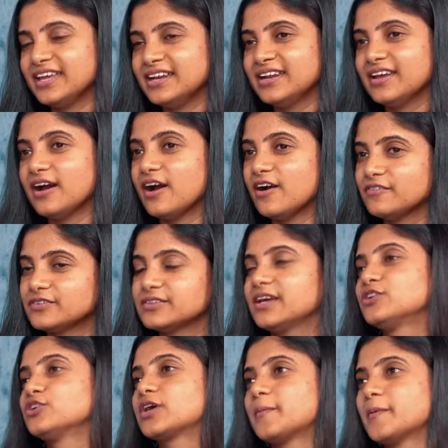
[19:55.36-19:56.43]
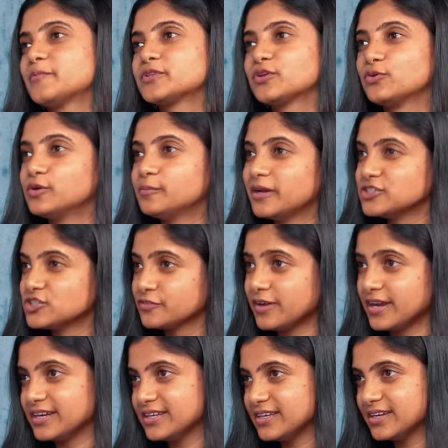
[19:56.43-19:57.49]
then after that you come up with a whole bunch
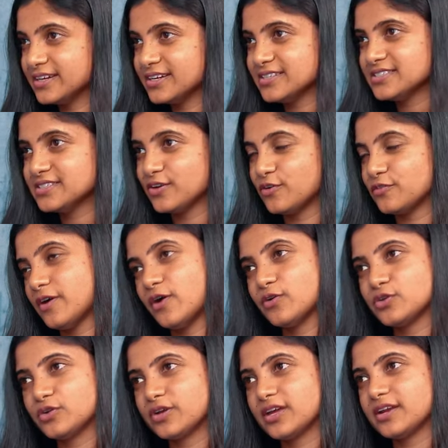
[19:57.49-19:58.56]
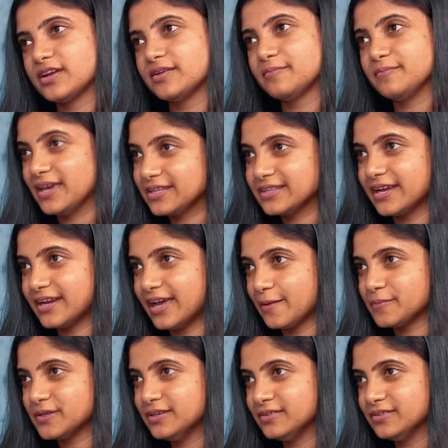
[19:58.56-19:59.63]
of ideas of how you can make that
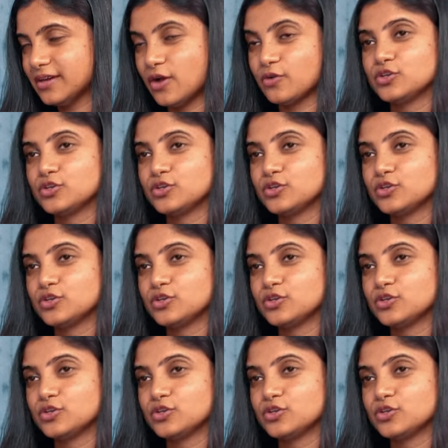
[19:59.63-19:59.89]
happen sure.